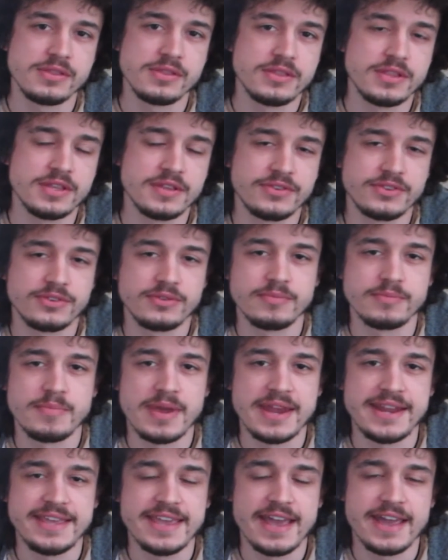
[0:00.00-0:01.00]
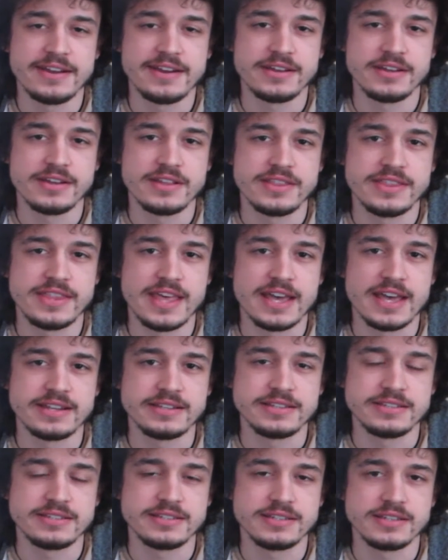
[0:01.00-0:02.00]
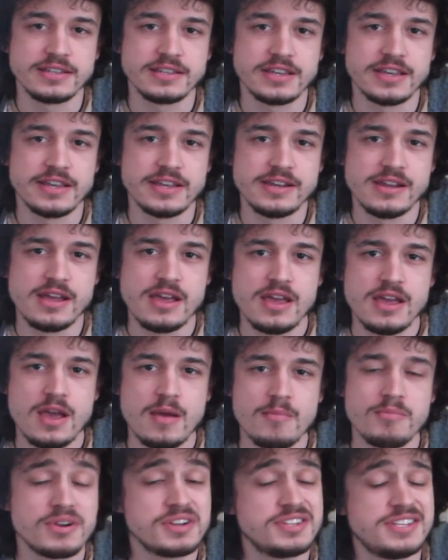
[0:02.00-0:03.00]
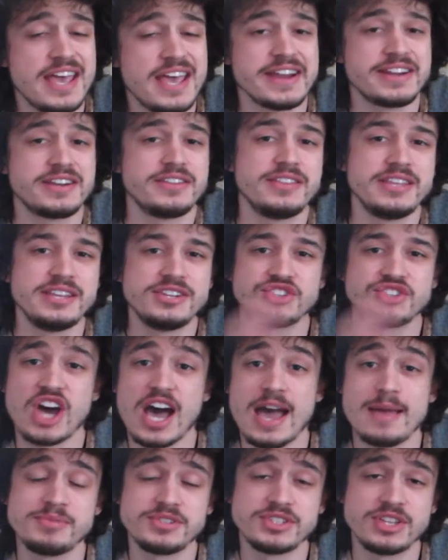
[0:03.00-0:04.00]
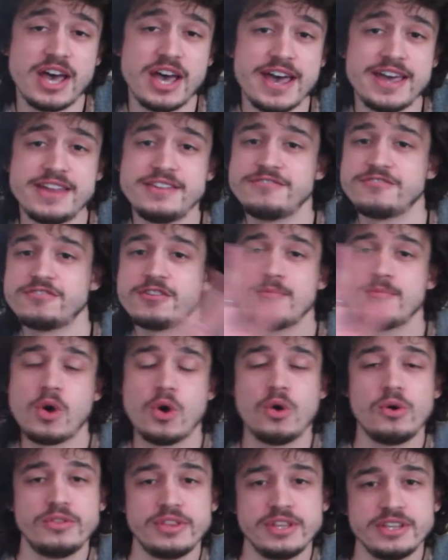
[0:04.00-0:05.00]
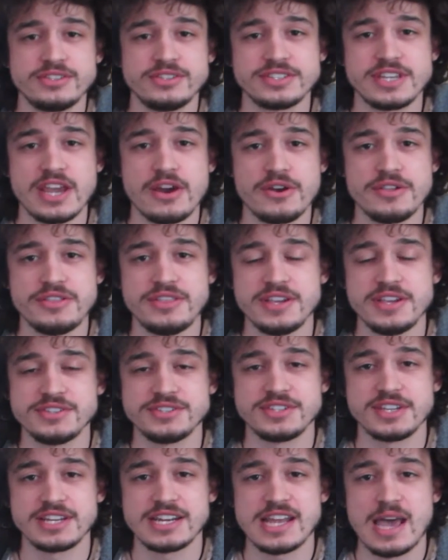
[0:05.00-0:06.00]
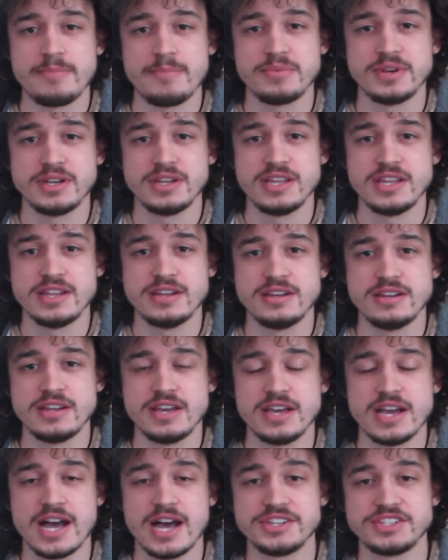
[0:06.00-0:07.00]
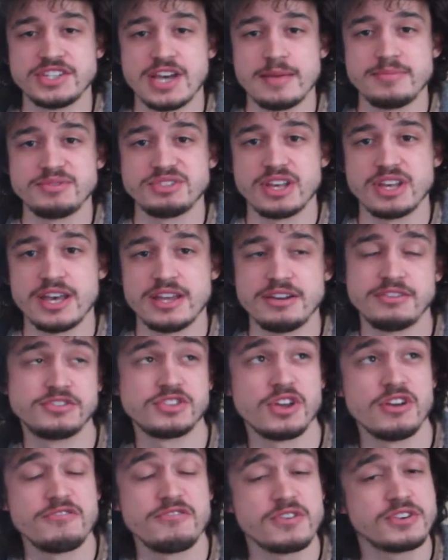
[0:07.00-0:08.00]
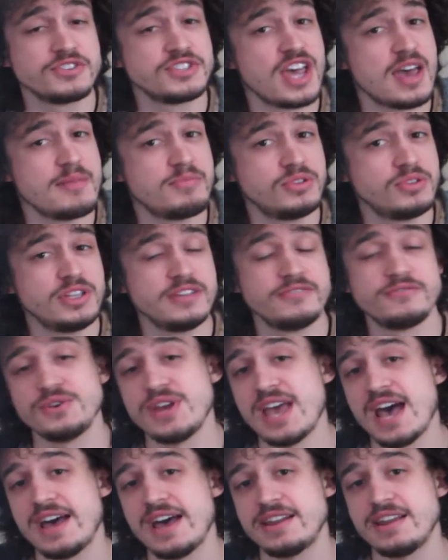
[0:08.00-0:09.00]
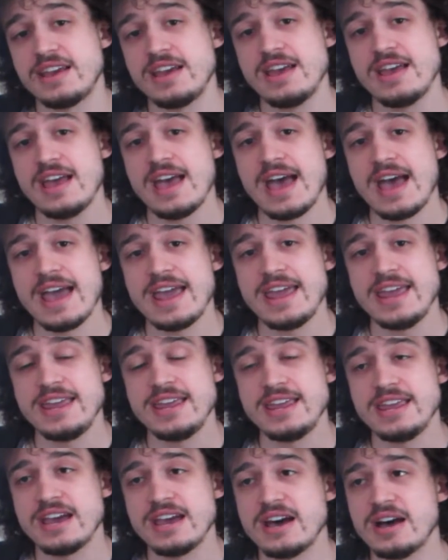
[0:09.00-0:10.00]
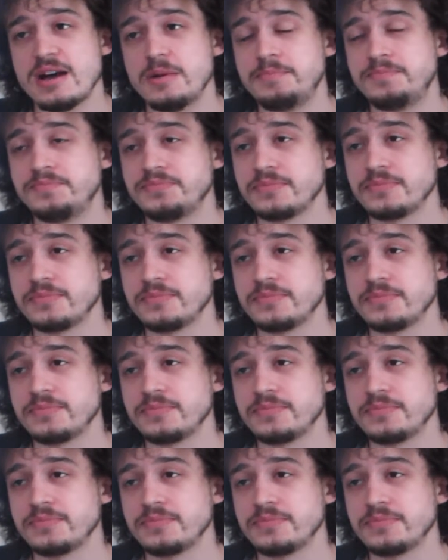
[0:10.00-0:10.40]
this mediator that can protect the type side from all the scary things that can happen in untyped side. So for example, if we had a